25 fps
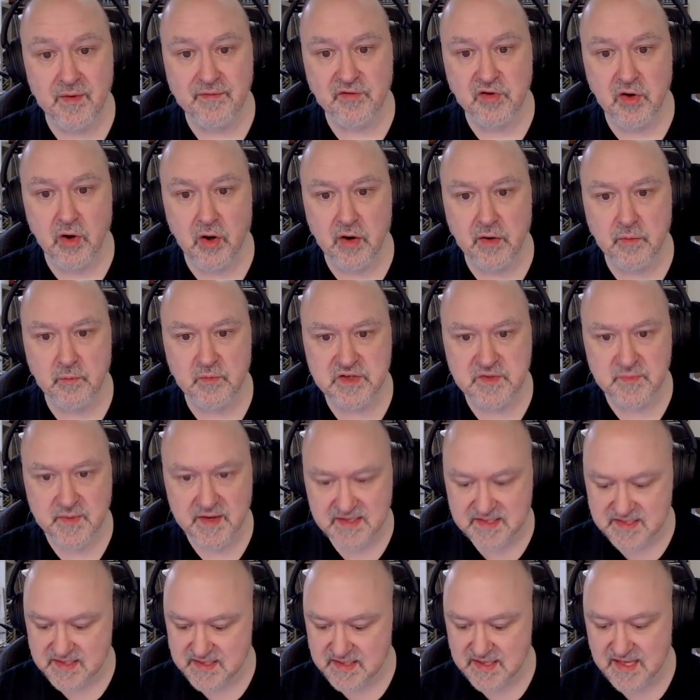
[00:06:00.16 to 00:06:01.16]
got which
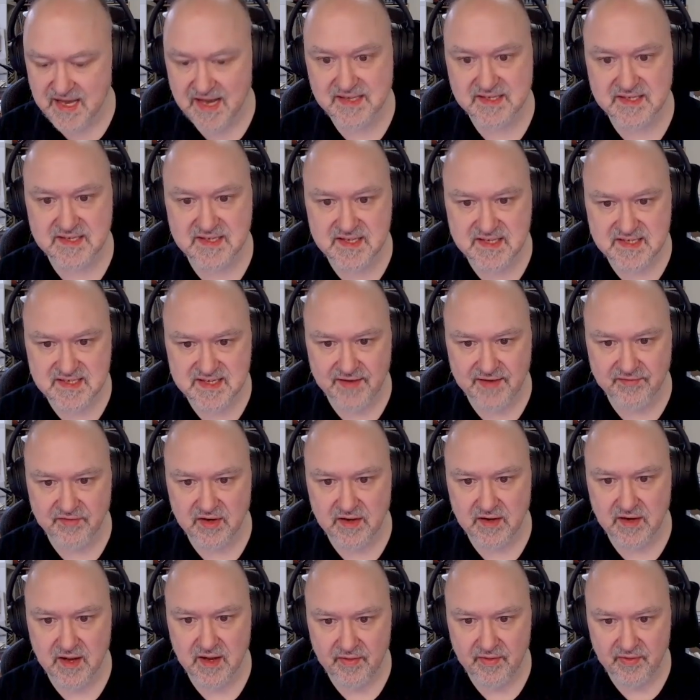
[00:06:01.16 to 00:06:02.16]
means that's the
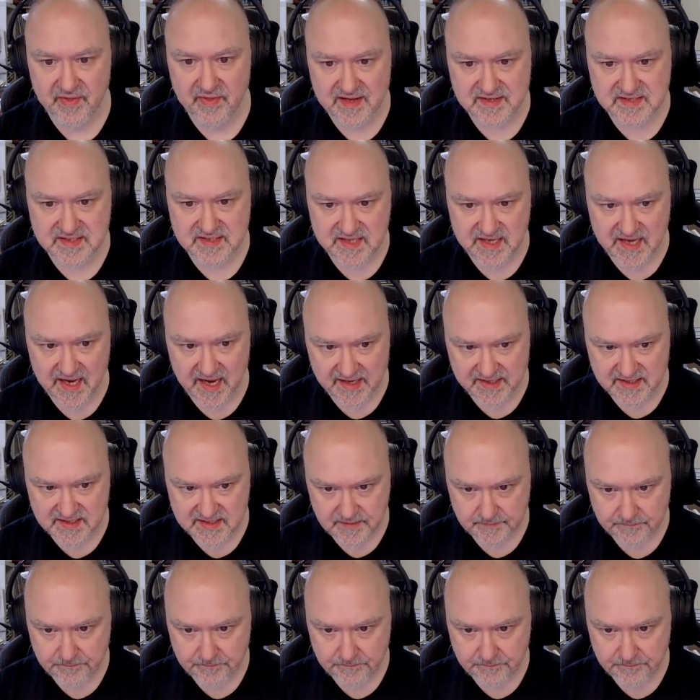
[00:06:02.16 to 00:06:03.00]
7 and that's the 8